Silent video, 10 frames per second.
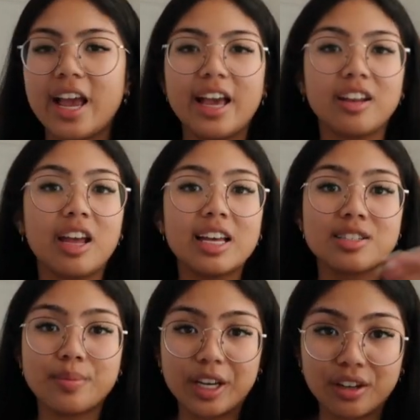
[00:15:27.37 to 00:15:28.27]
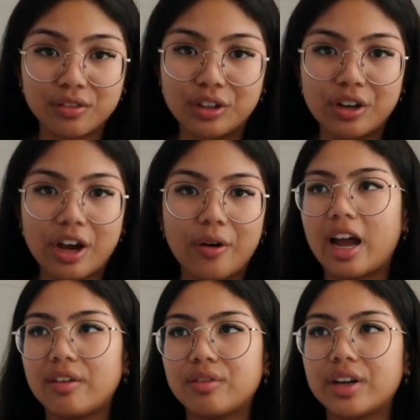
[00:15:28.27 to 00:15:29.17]
And as many of you know,
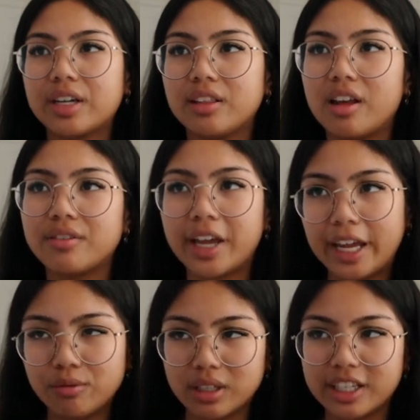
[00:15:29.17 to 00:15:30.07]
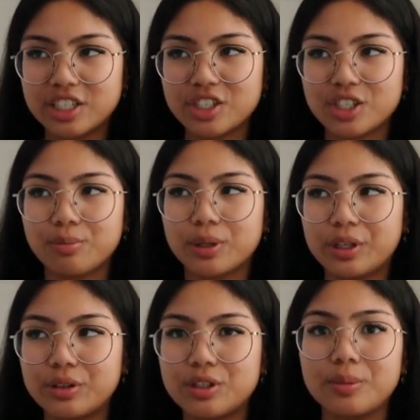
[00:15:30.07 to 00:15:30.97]
I have a very love-hate relationship with
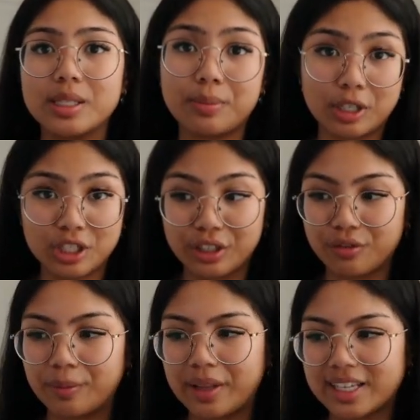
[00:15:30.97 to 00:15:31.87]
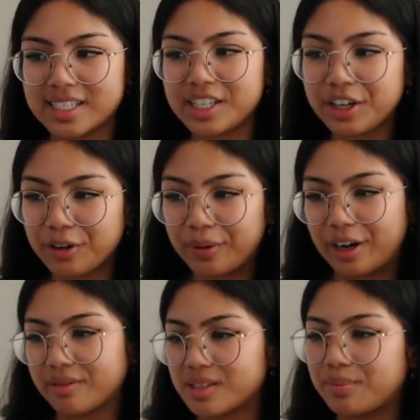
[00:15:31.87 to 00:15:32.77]
YouTube, especially from last year when
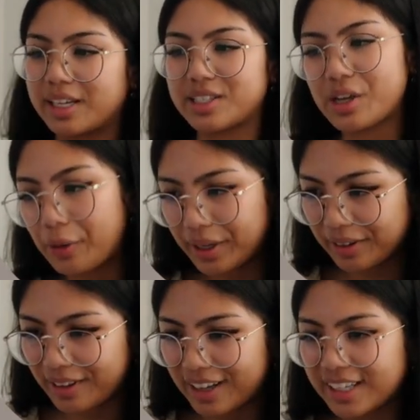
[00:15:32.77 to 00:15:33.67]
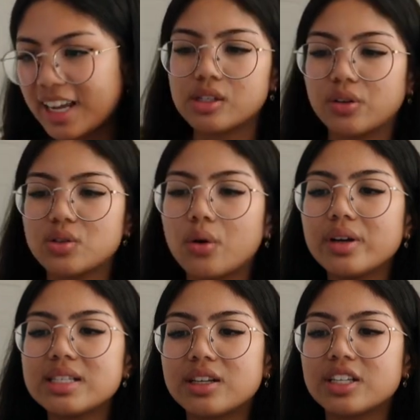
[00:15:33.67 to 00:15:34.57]
I was plateauing a lot. So it's
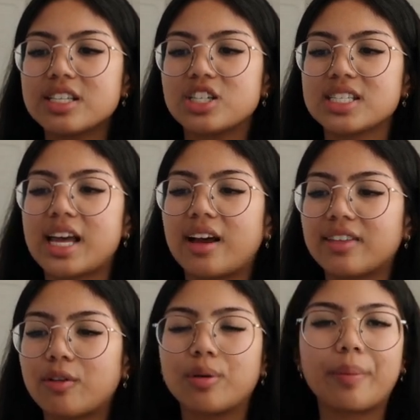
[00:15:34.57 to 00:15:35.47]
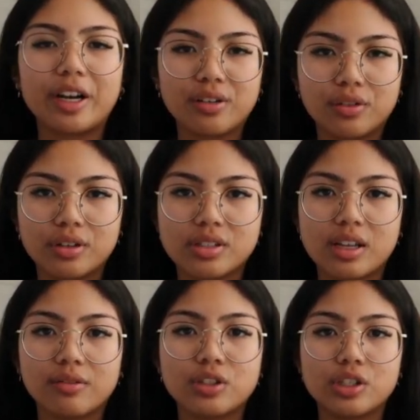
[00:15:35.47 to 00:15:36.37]
always good to just have that reminder for
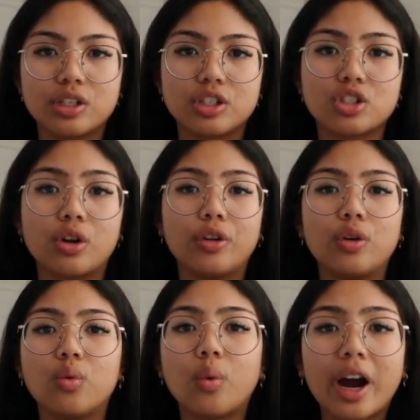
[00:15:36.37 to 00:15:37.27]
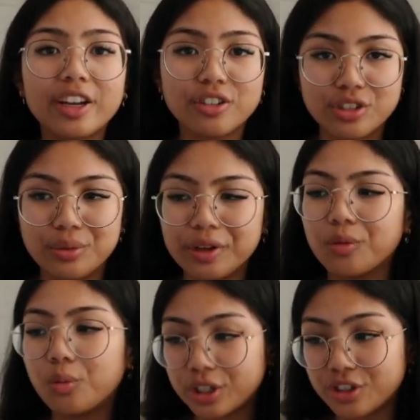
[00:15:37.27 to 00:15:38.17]
yourself to show you why you're
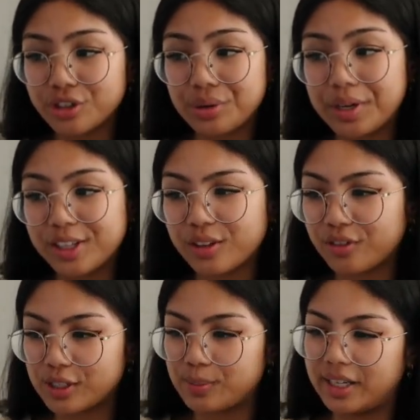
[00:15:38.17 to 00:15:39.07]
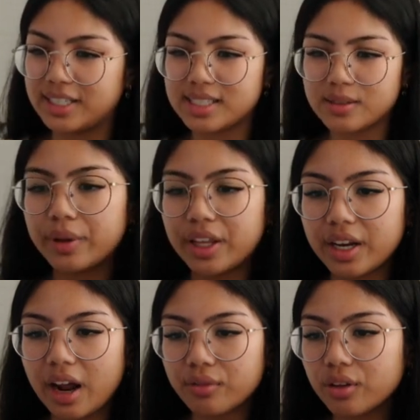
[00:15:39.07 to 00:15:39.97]
doing what you're doing in the first place. But then
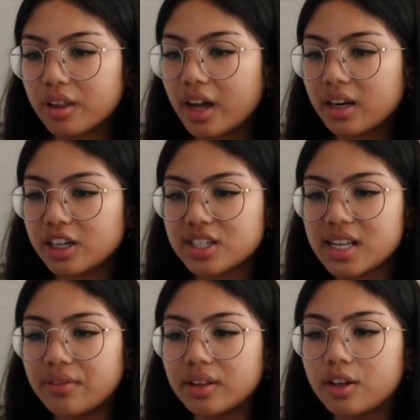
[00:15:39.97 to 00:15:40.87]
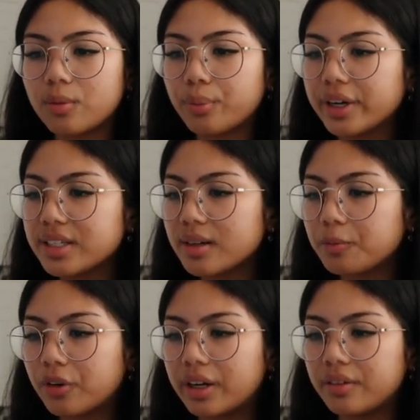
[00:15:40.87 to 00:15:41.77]
after that, I just have a little brain
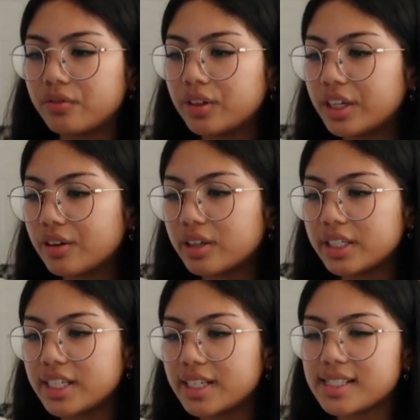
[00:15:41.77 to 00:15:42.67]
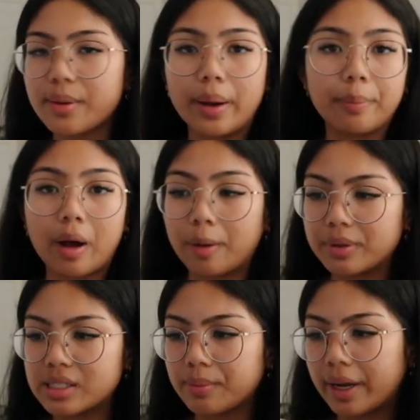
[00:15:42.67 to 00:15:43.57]
dump for any video ideas that might pop
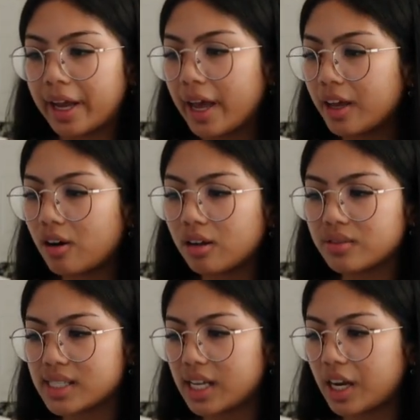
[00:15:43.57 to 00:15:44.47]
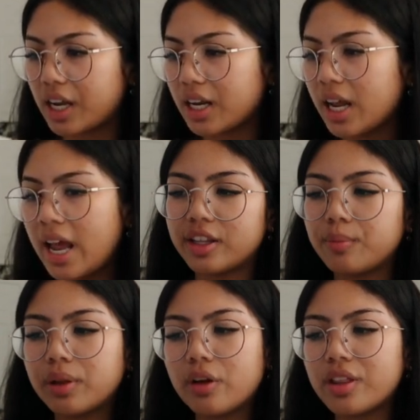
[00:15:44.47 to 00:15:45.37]
into my head all of a sudden. And
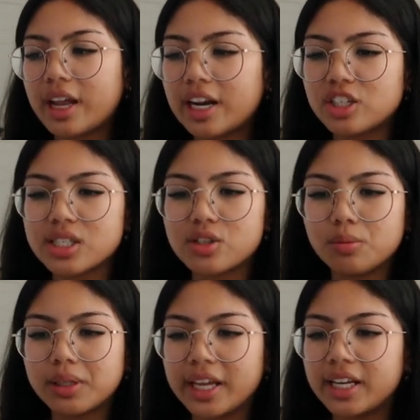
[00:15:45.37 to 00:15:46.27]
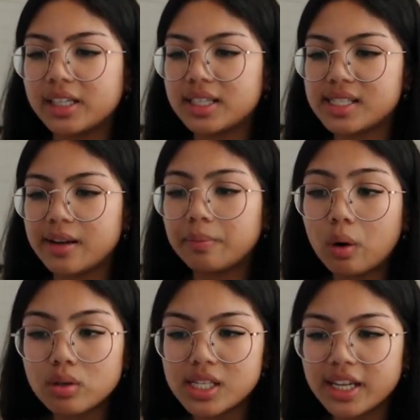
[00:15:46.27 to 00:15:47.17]
then below that, I just duplicated the same
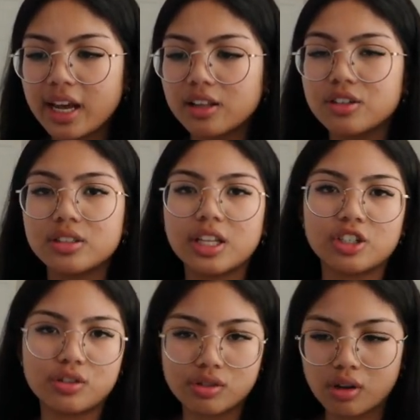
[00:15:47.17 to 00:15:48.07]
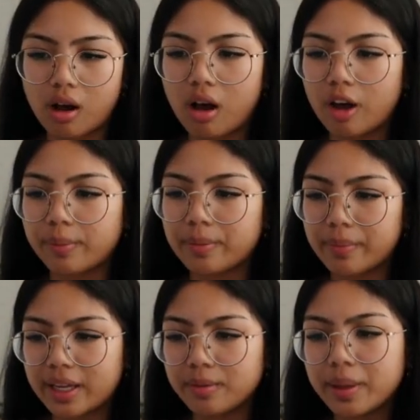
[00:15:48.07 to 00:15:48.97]
posting calendar that you saw on my
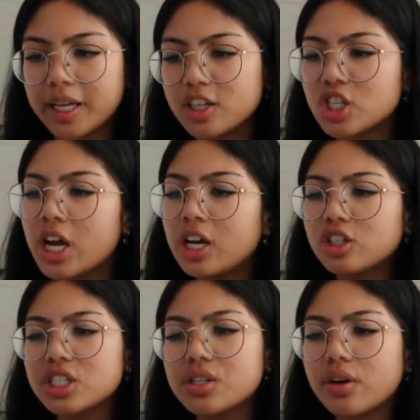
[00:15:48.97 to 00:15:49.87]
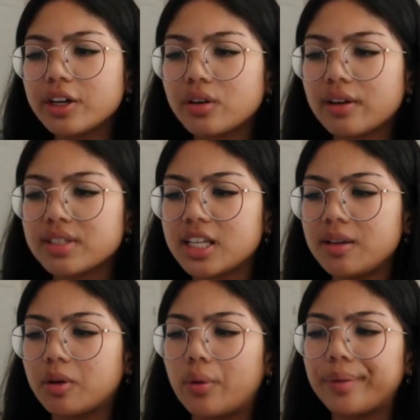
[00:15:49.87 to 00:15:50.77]
main page, just so I don't have to
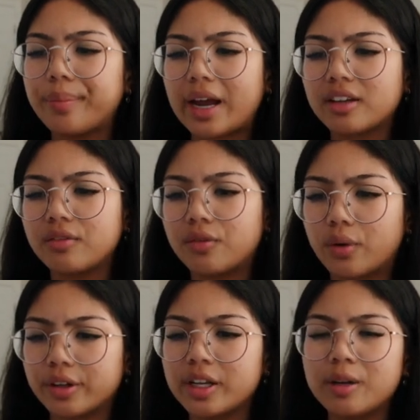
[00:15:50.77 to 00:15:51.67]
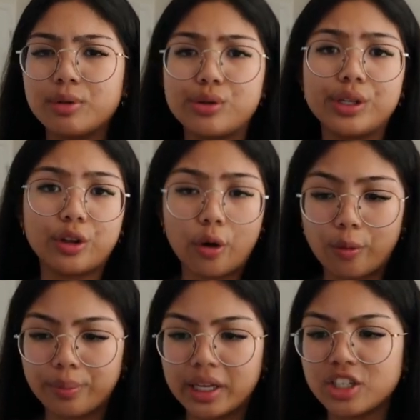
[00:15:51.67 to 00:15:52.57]
keep going back and forth between the
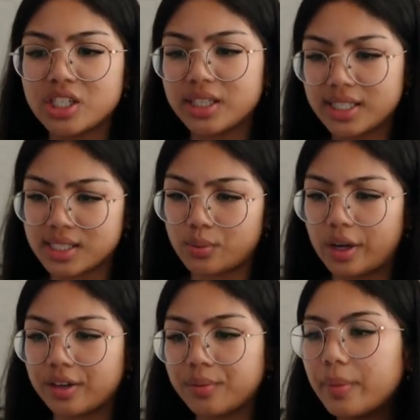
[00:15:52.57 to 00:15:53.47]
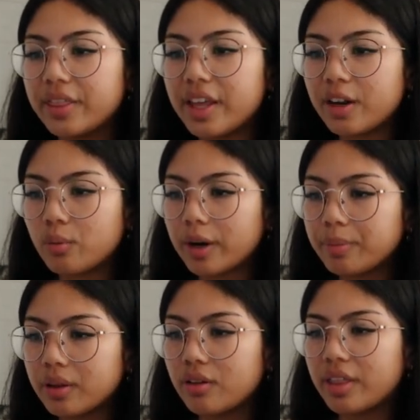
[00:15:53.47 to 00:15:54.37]
home page and this one. But then right
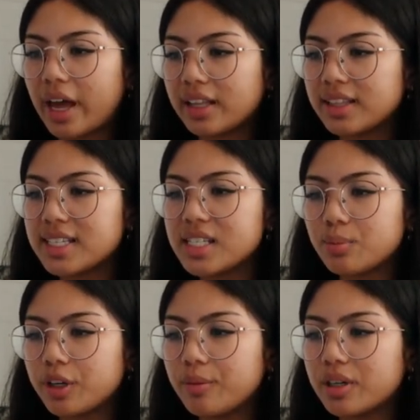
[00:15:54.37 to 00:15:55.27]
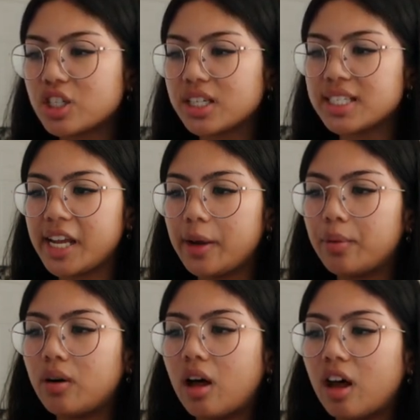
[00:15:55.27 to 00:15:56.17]
below that, this is pretty much a
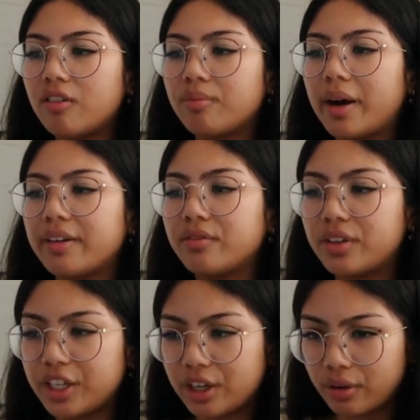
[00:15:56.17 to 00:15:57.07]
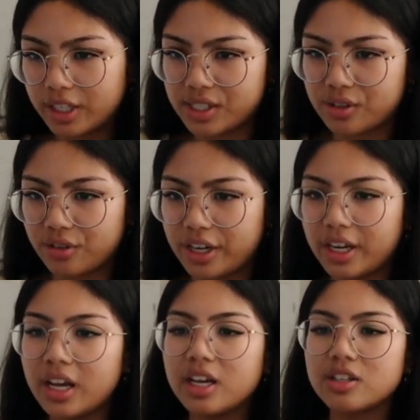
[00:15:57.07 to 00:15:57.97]
table of my video history.
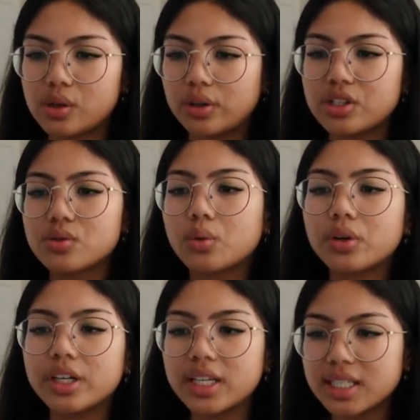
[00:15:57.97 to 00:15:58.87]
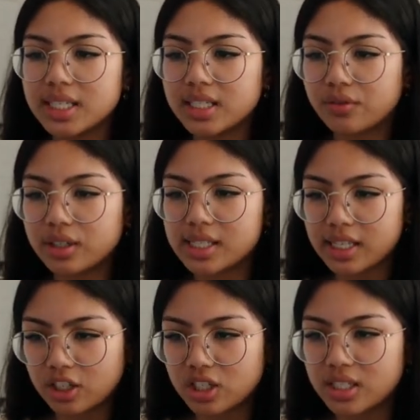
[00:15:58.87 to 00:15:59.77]
So it's sorted into different
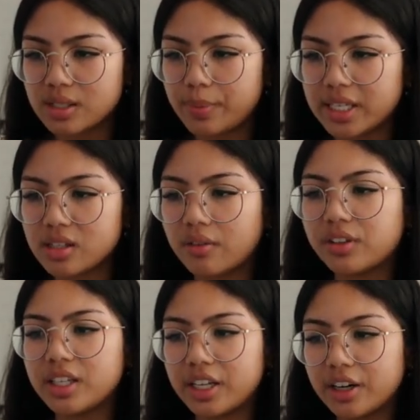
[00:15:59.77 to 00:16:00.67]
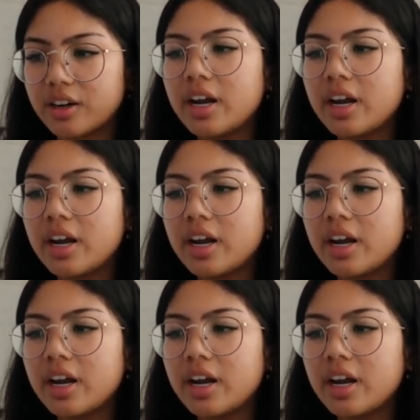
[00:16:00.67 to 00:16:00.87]
sections based off the year.